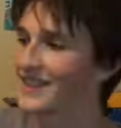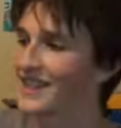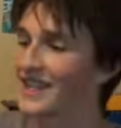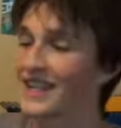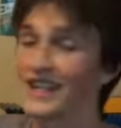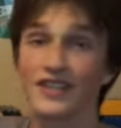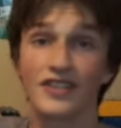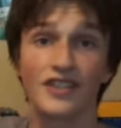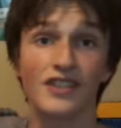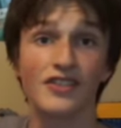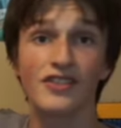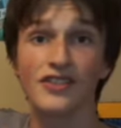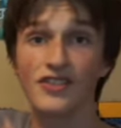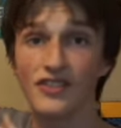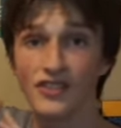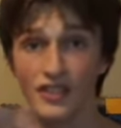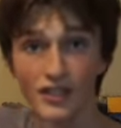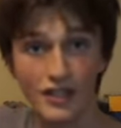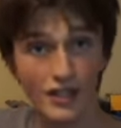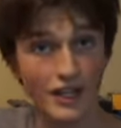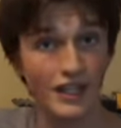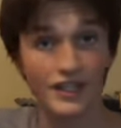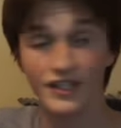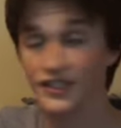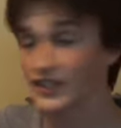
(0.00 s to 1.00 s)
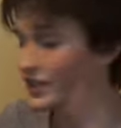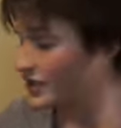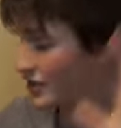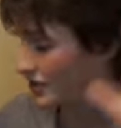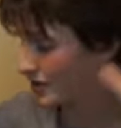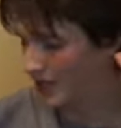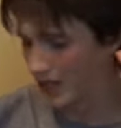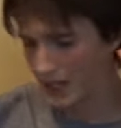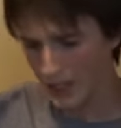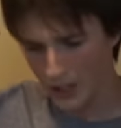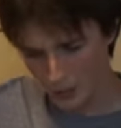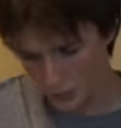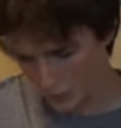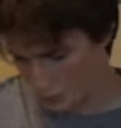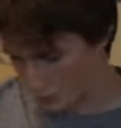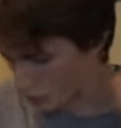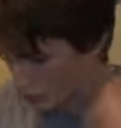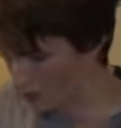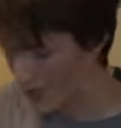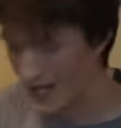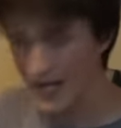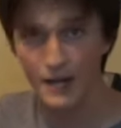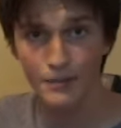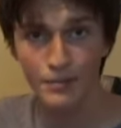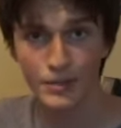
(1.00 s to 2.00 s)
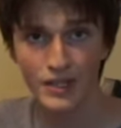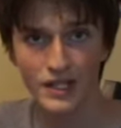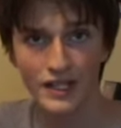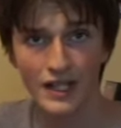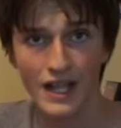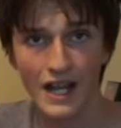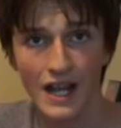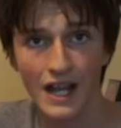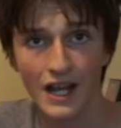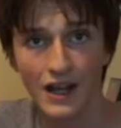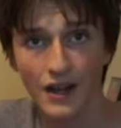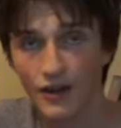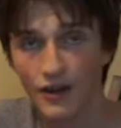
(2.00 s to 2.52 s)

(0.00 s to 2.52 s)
It's just ramped down,